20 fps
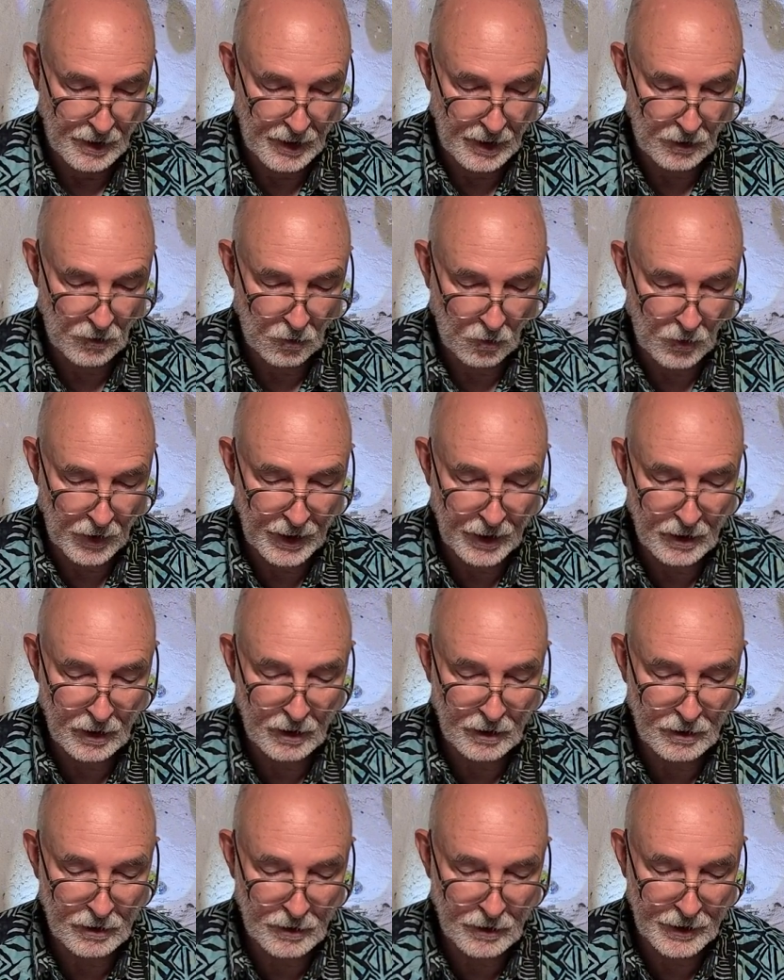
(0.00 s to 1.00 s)
and we
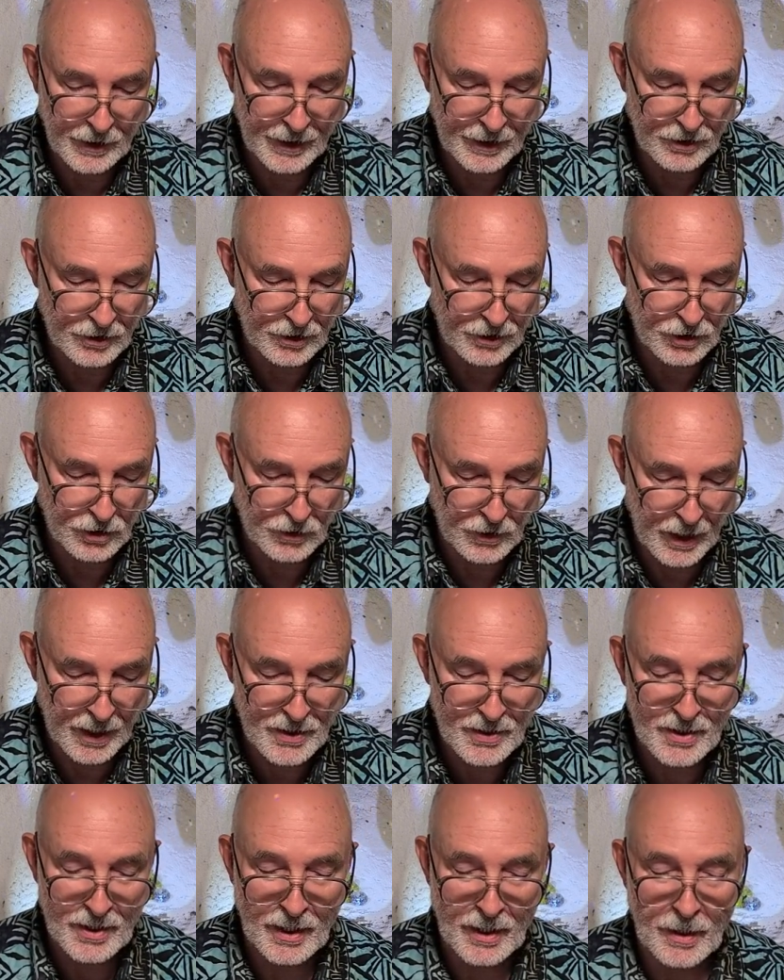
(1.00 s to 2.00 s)
are learning to
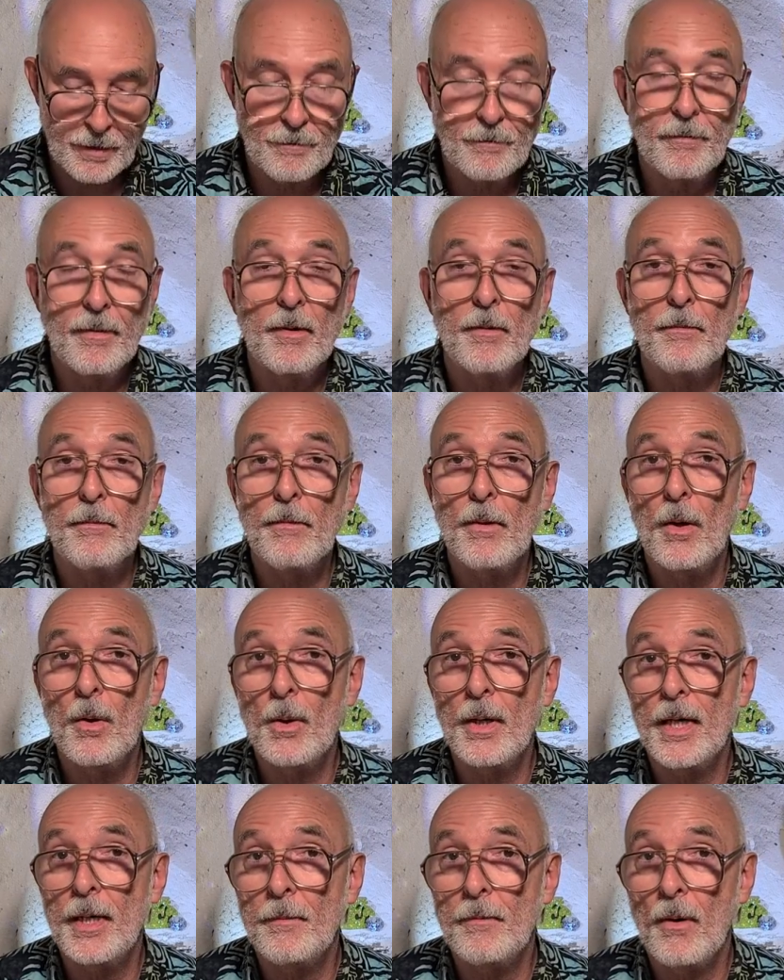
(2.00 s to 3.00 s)
trust him
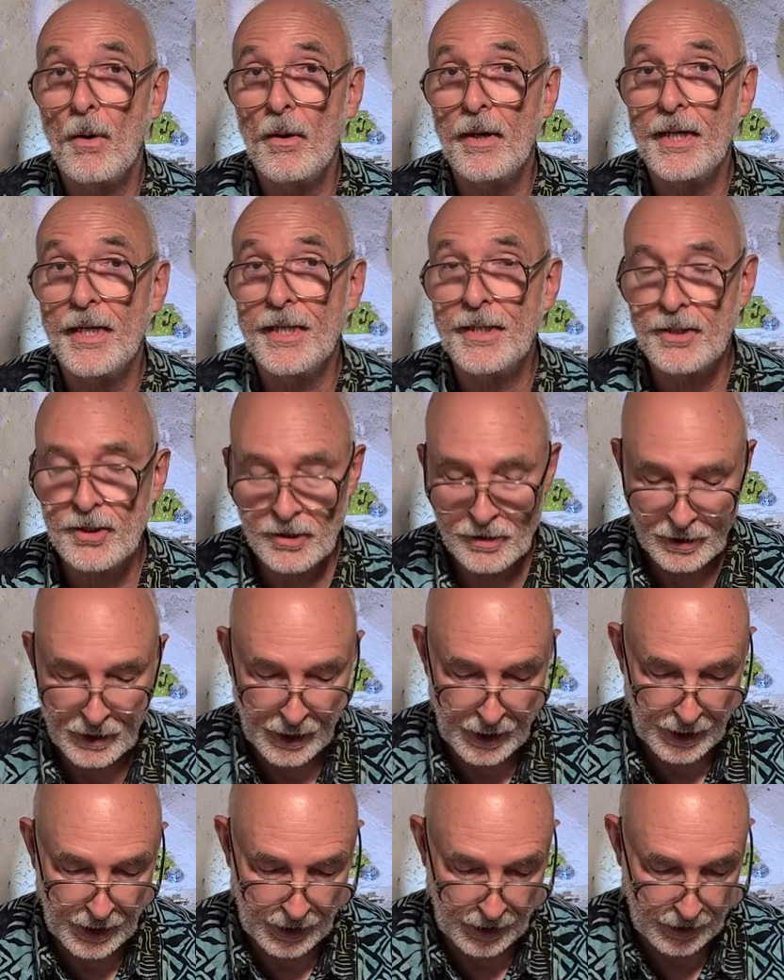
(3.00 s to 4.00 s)
more and more each
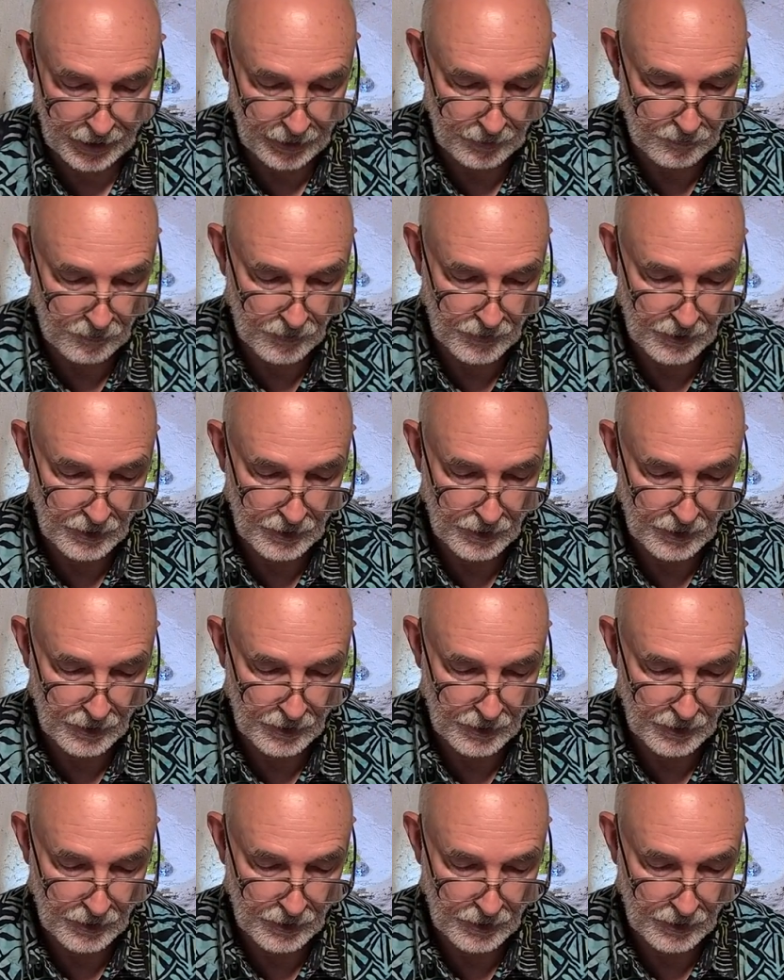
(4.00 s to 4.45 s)
day,